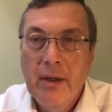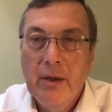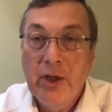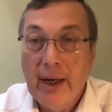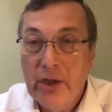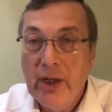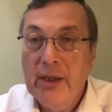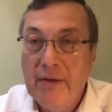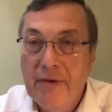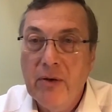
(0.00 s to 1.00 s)
challenging,
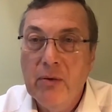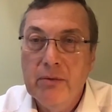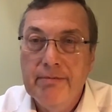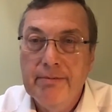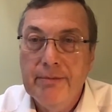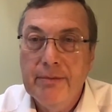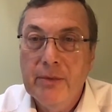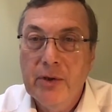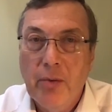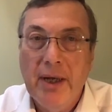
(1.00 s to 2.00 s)
difficult,
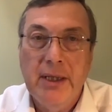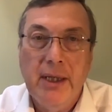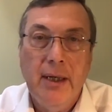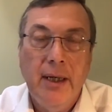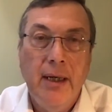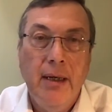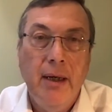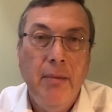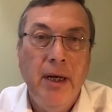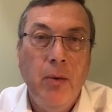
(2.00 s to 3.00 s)
traumatic
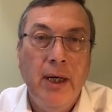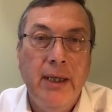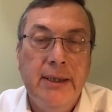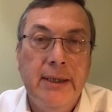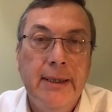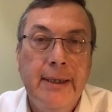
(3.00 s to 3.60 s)
in many ways.